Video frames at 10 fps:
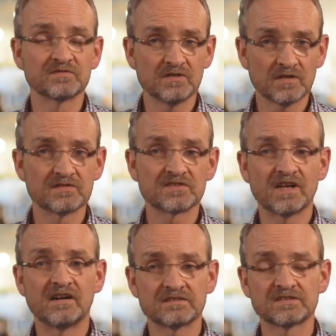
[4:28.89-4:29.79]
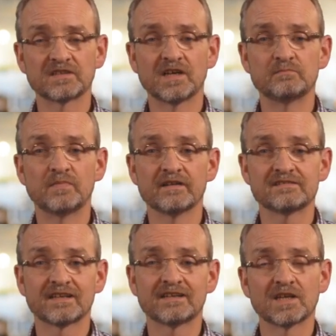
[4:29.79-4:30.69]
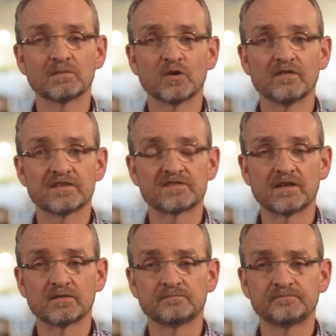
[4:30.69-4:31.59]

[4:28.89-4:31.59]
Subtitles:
So you could start by thinking about this now.